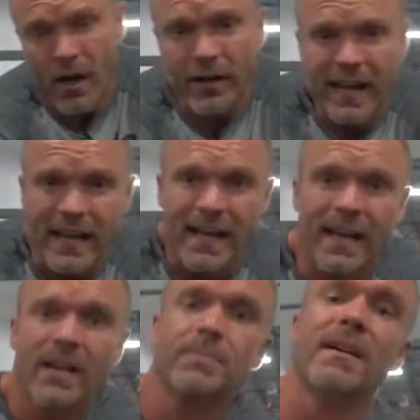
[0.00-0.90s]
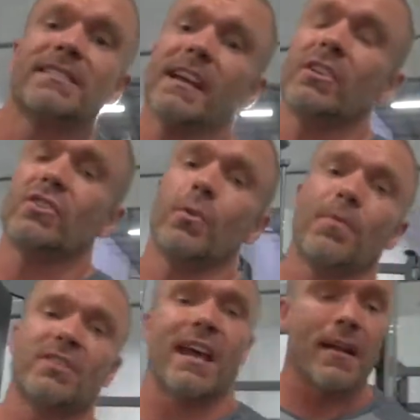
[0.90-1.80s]
Okay, as my second
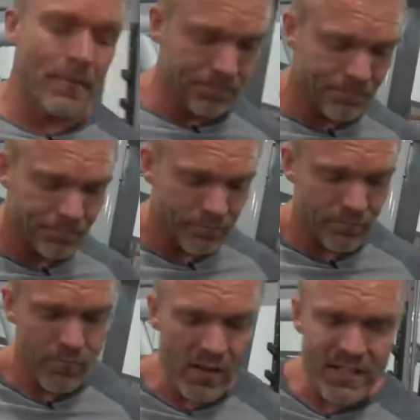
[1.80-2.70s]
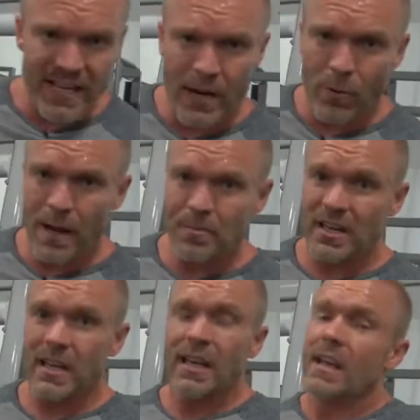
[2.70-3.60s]
superset, 10 reps.
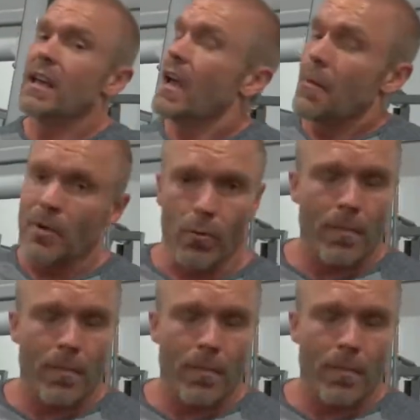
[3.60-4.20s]
I'm gonna